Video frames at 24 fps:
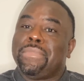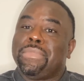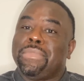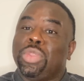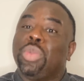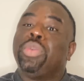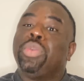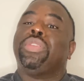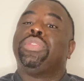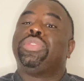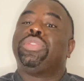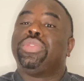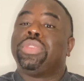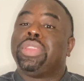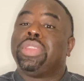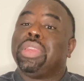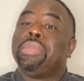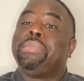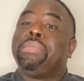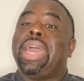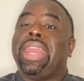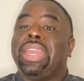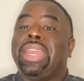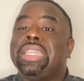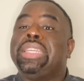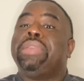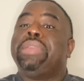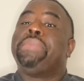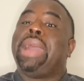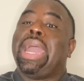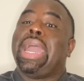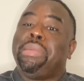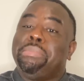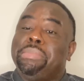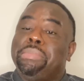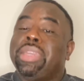Well, the truth of the matter, he
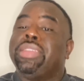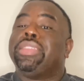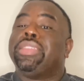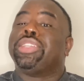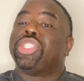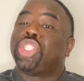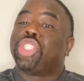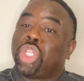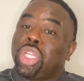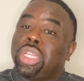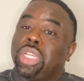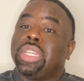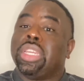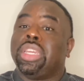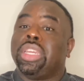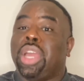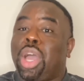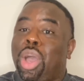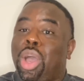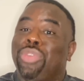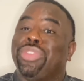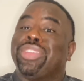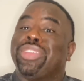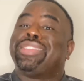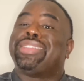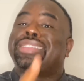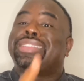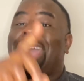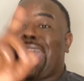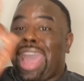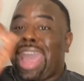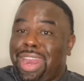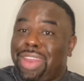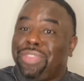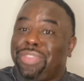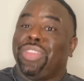might be the cheerleader on the
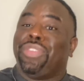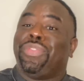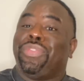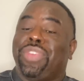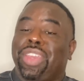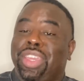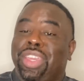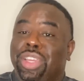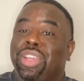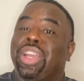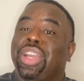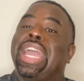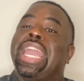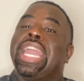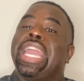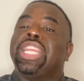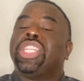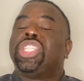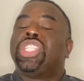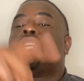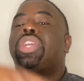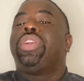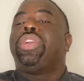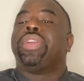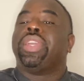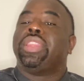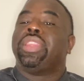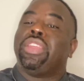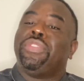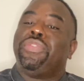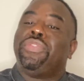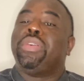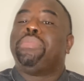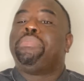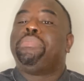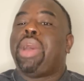side of the field cheering
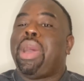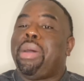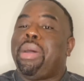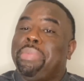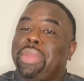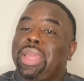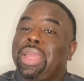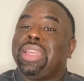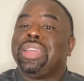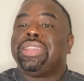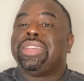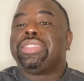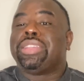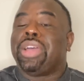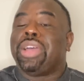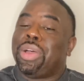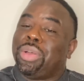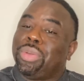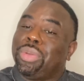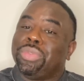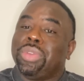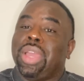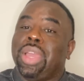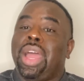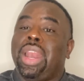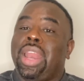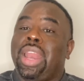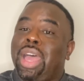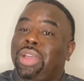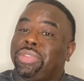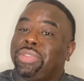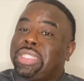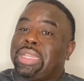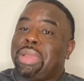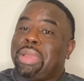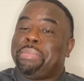the football players on.
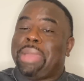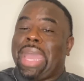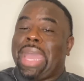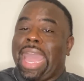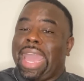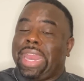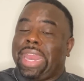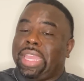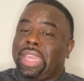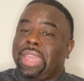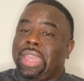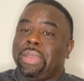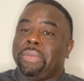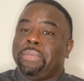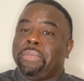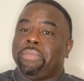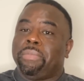Hello, somebody.